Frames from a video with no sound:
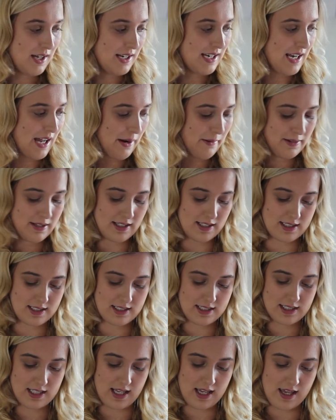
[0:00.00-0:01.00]
Now
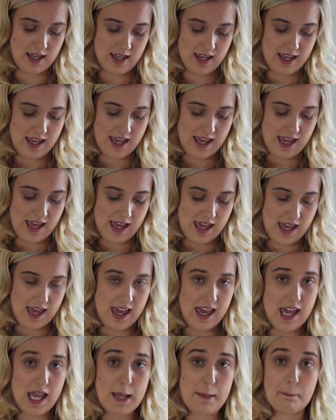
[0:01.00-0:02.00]
it's
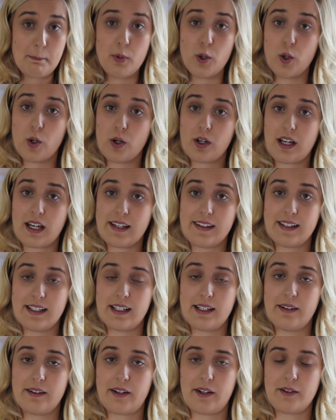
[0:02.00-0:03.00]
a book, I
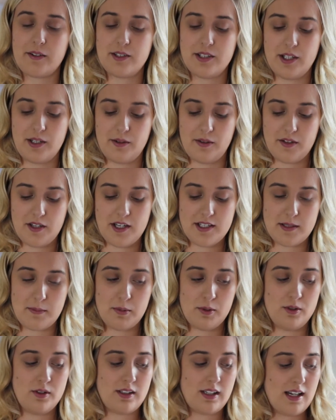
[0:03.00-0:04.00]
think I'll go to. There's a
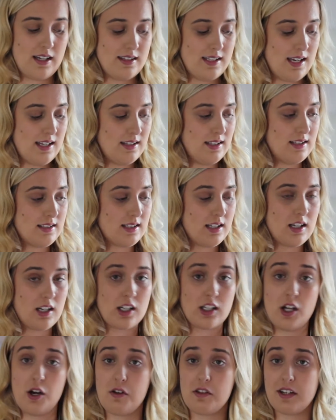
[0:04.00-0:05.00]
book, and then there's a
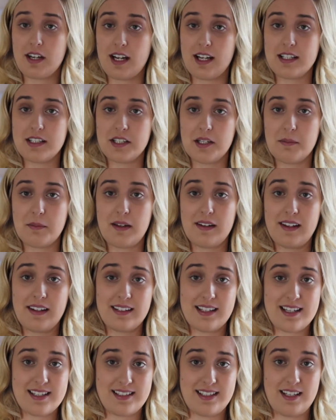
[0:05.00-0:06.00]
clothing item, and
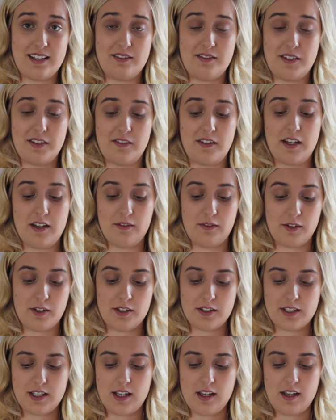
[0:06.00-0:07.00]
then that's it for the
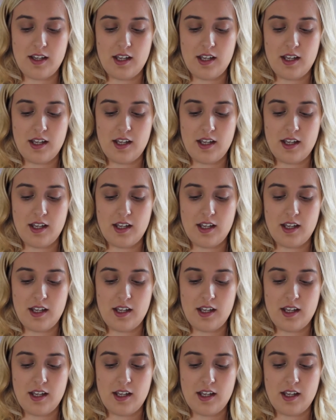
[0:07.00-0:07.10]
favourites.